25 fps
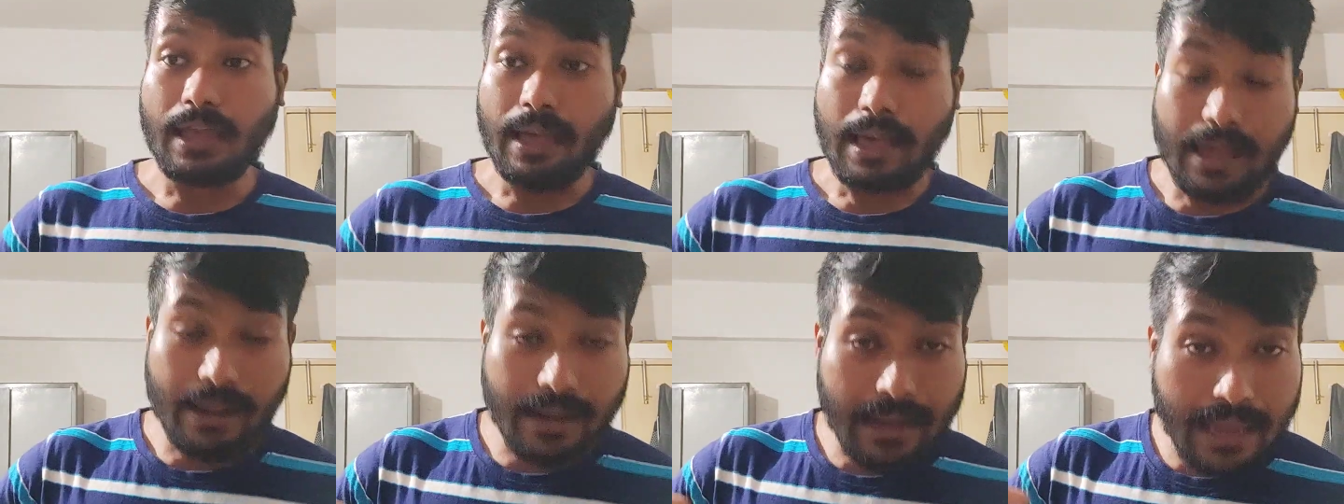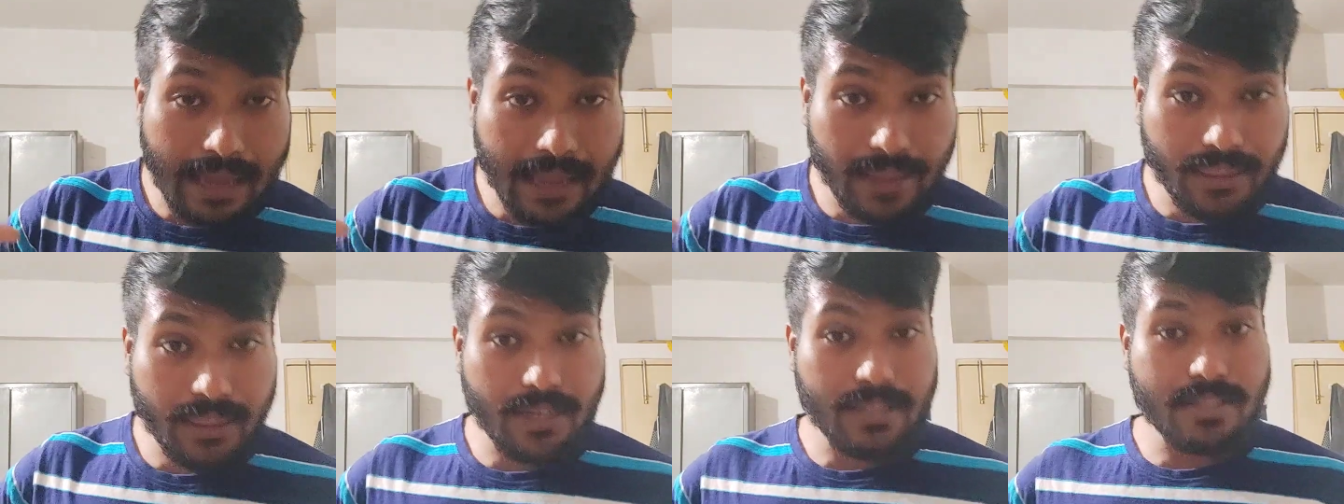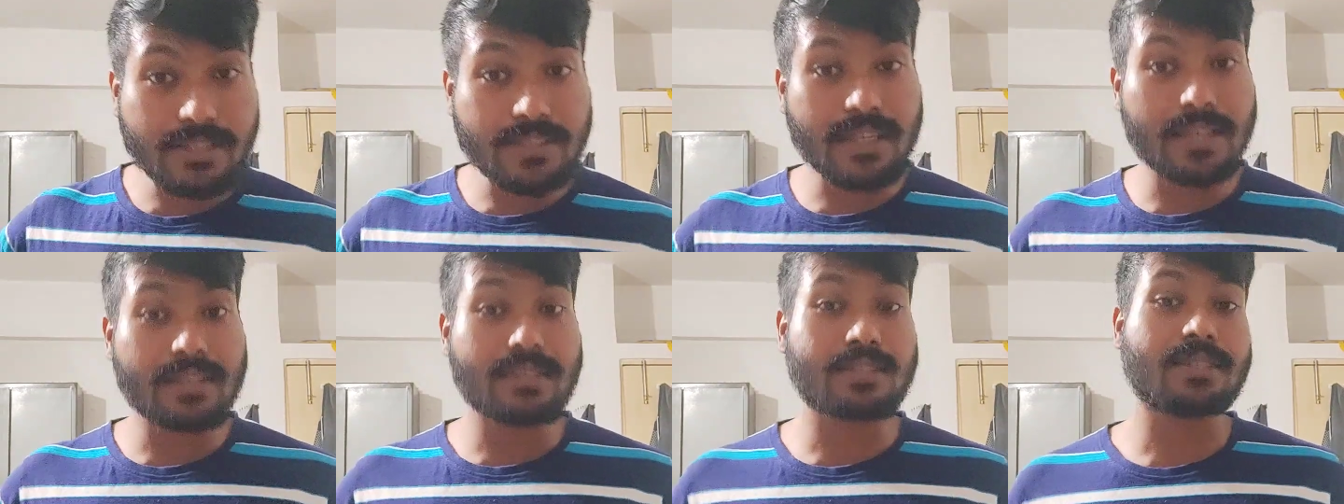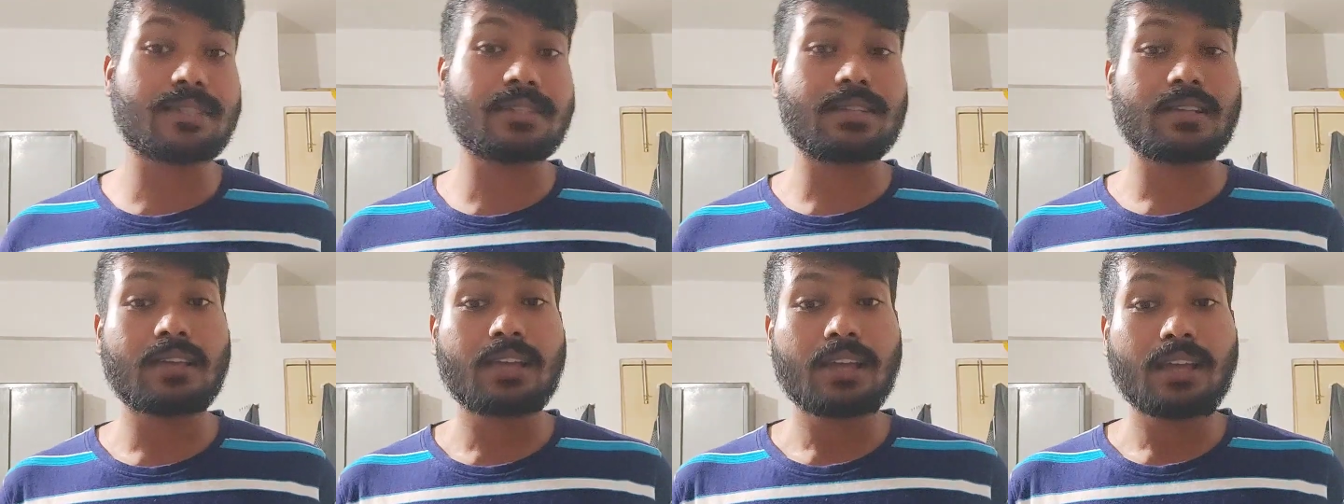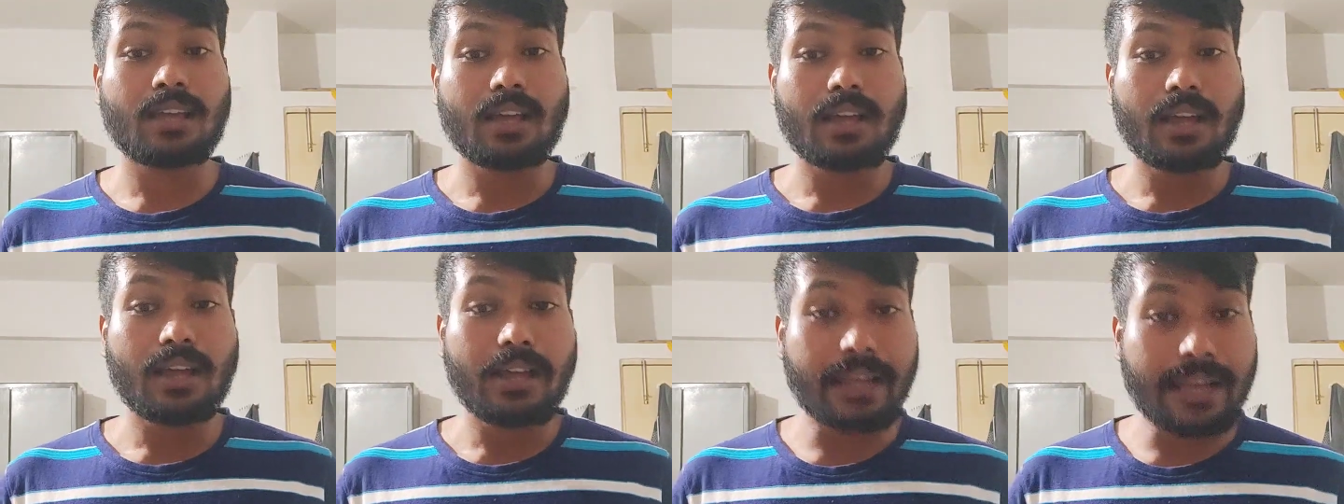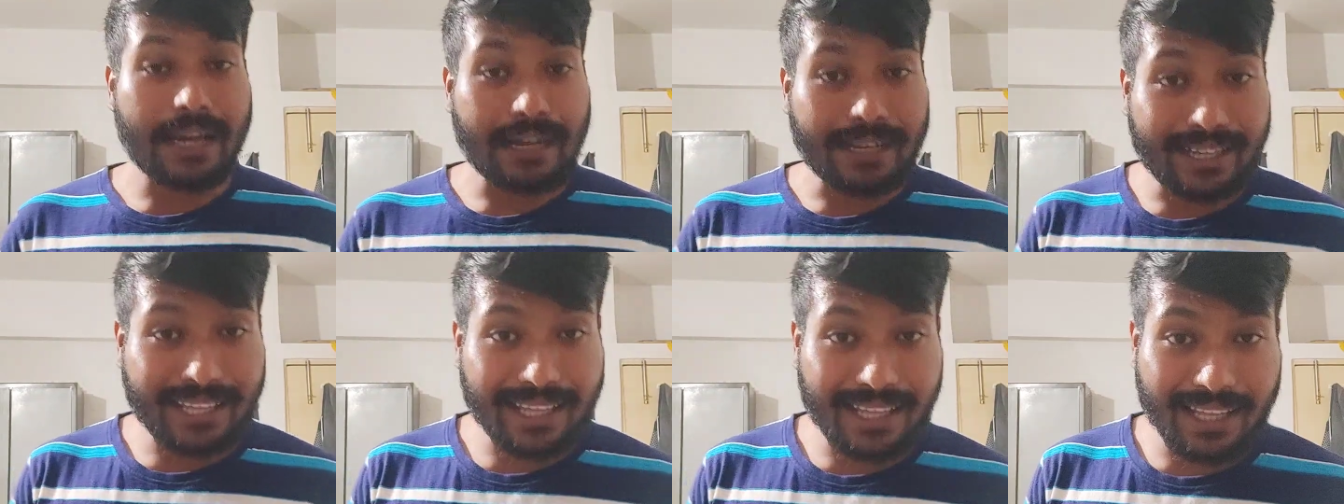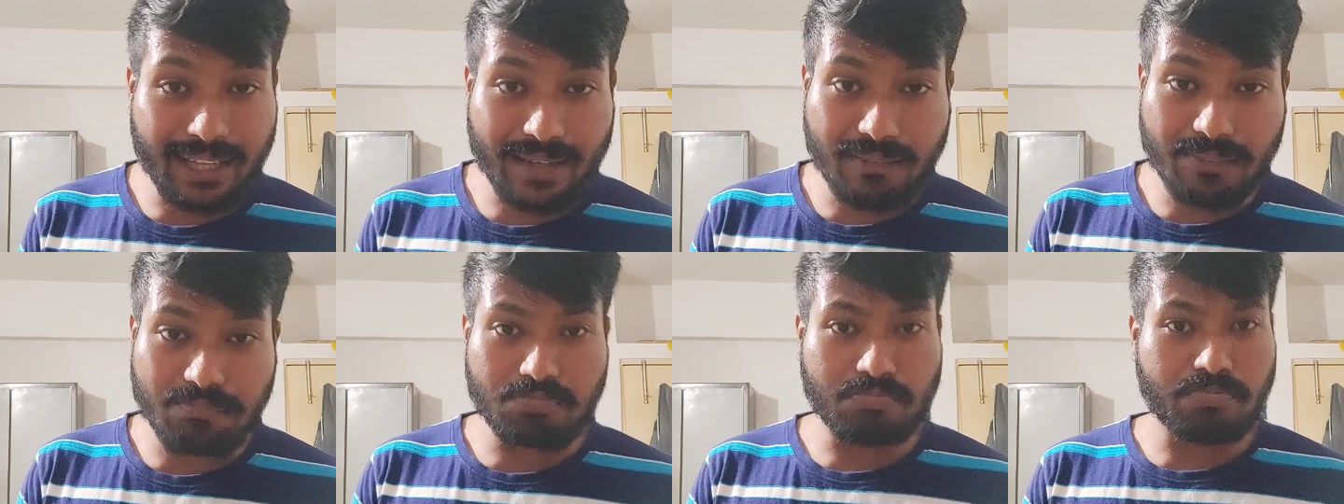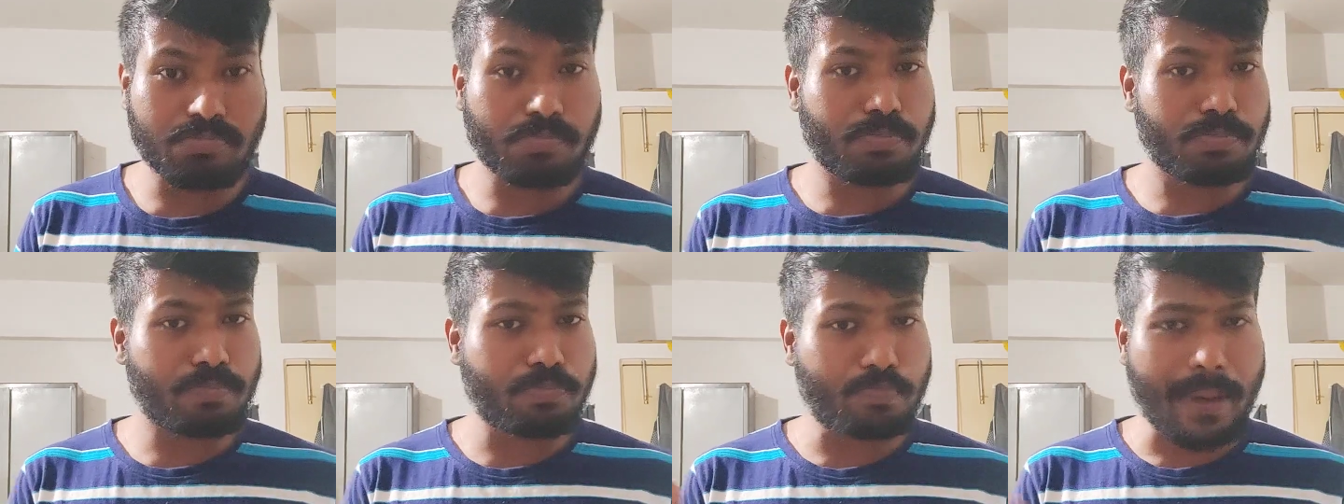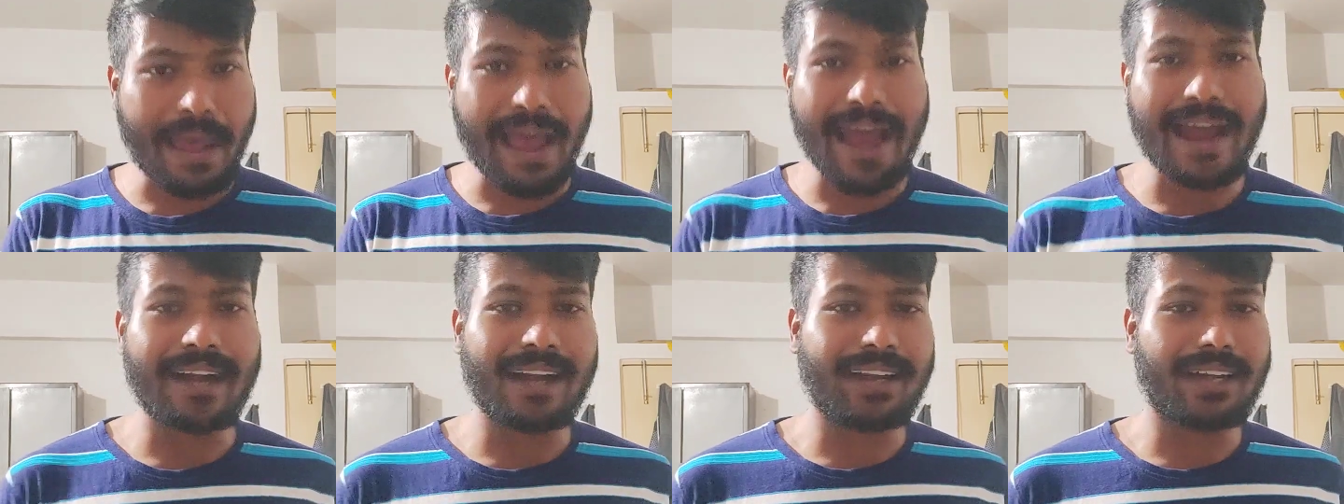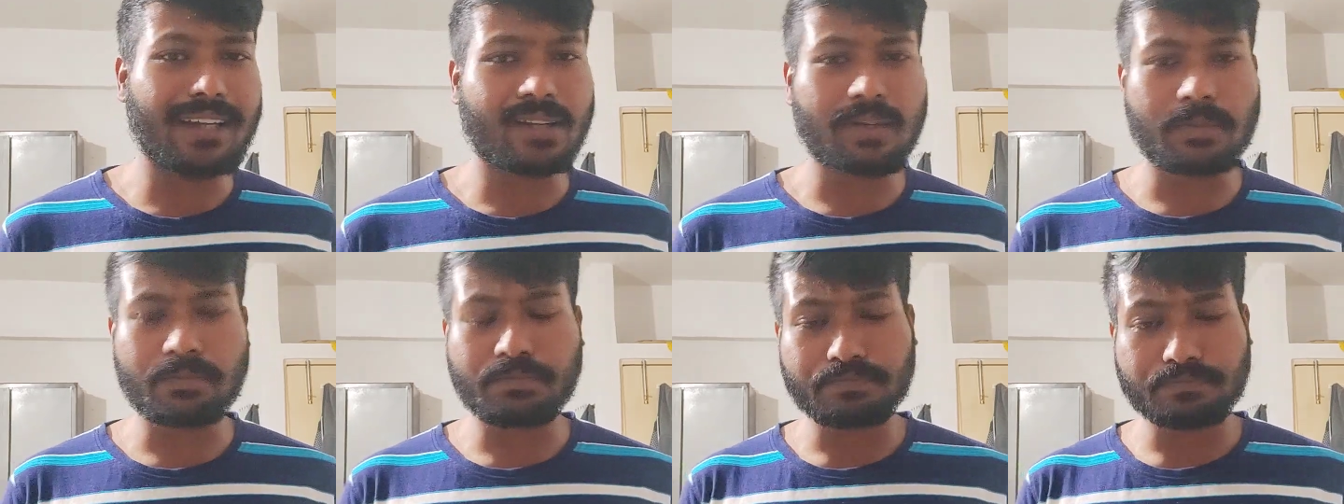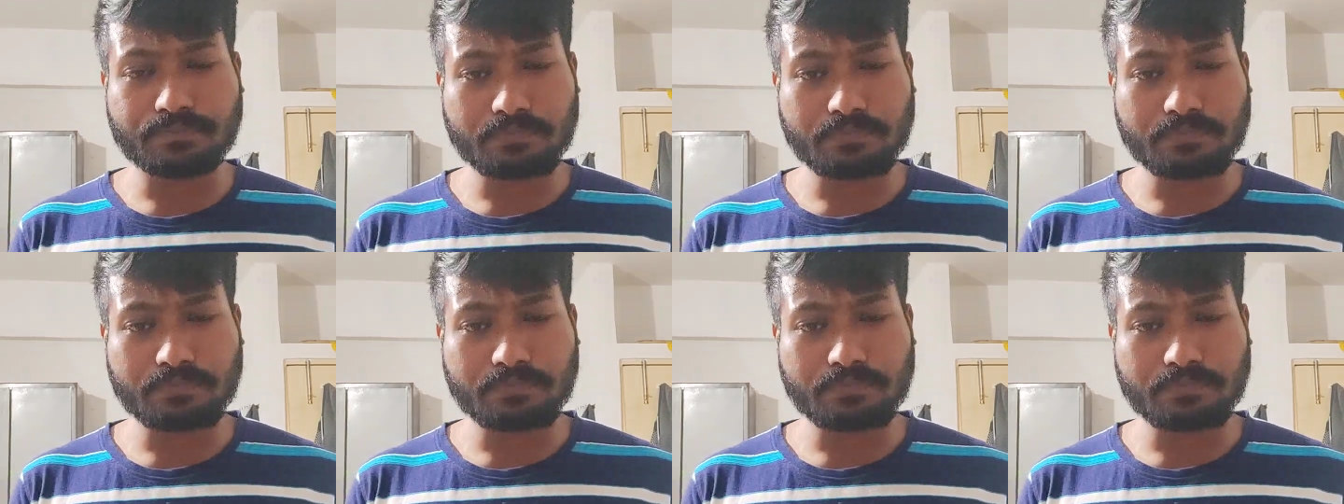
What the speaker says: rather than just getting bad